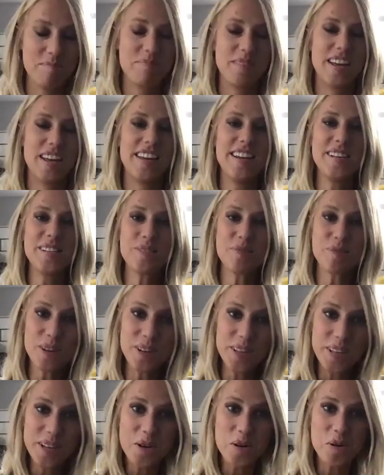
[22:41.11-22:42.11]
It is
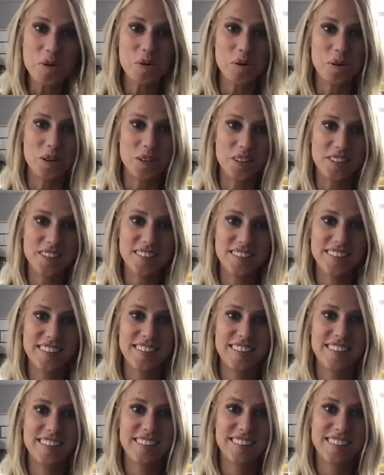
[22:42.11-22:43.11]
really cool.
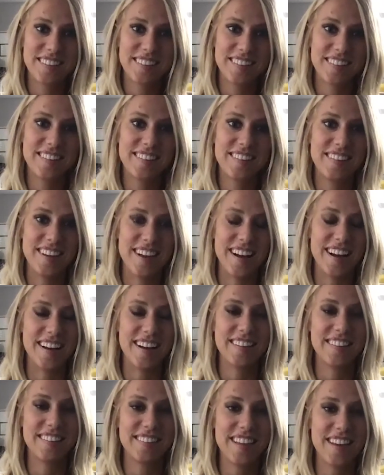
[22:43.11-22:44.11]
Yeah,
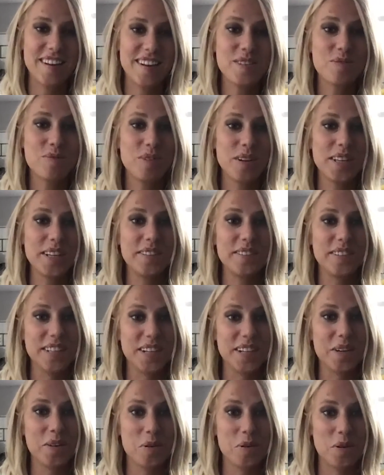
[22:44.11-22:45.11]
that is really, really cool.